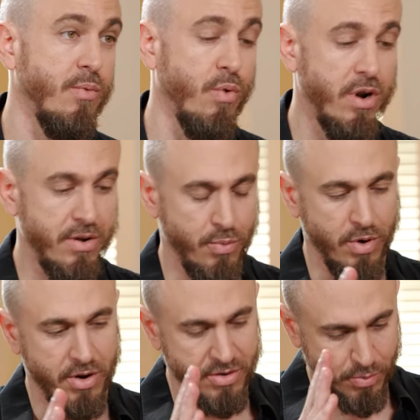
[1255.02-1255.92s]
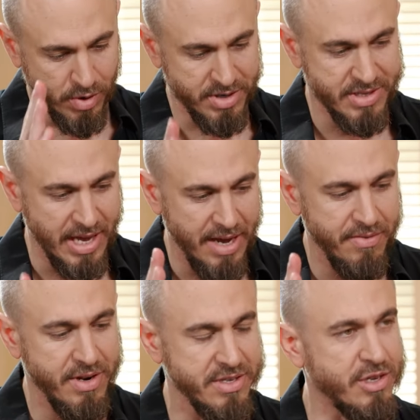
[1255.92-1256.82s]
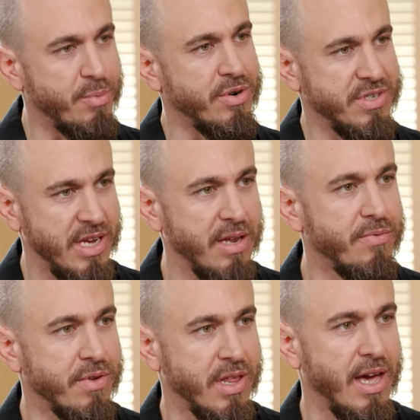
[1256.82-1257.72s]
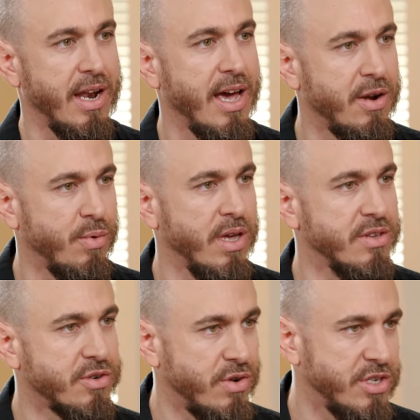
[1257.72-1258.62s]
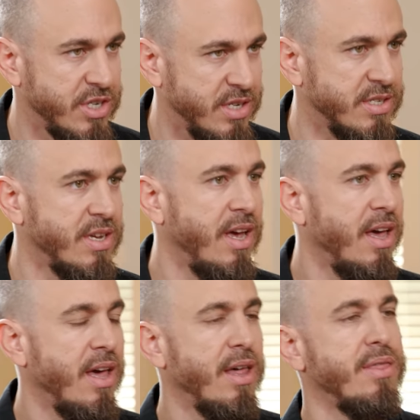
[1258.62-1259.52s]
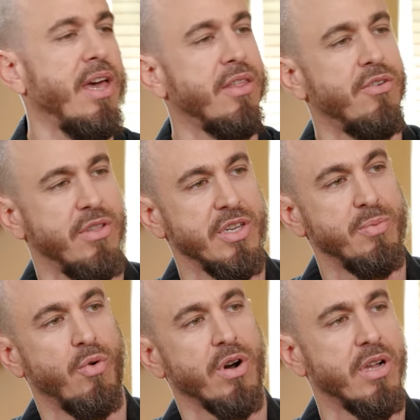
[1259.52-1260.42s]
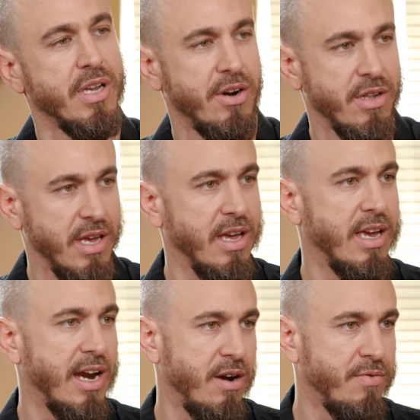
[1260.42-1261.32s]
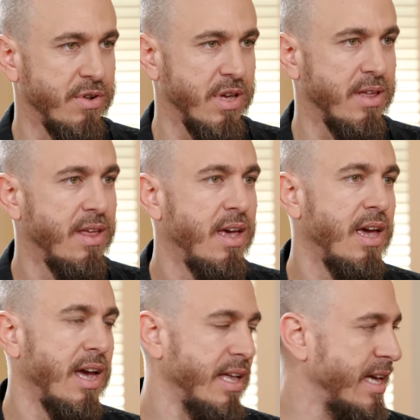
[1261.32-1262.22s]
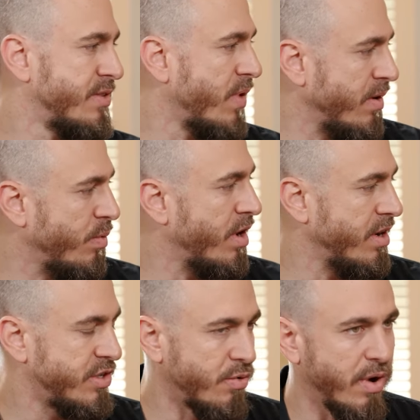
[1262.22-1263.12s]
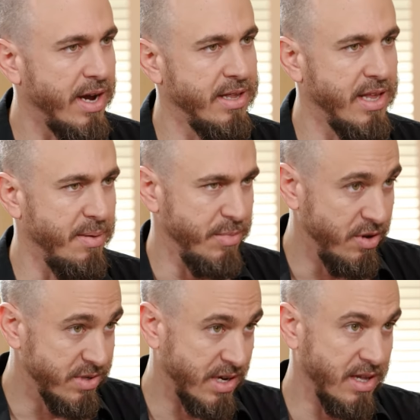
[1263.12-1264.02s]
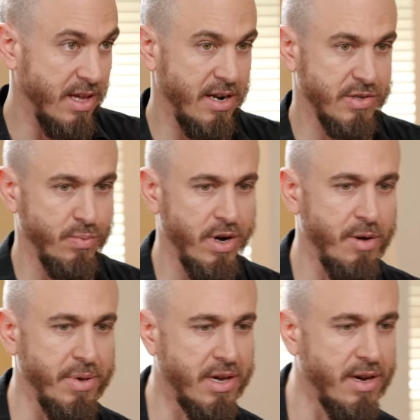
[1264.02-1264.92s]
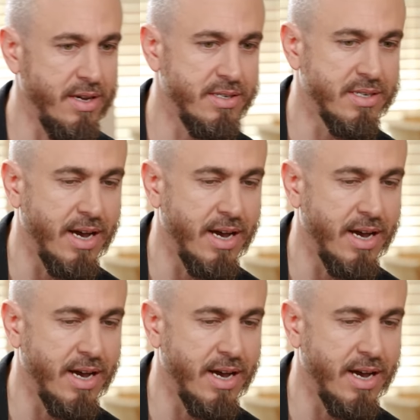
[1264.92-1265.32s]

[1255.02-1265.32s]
What is, what are, what is the evidence they're presenting for that? How do we as Christians yeah. think through this more clearly and carefully? And that's why we wanted to write that music in that as well, because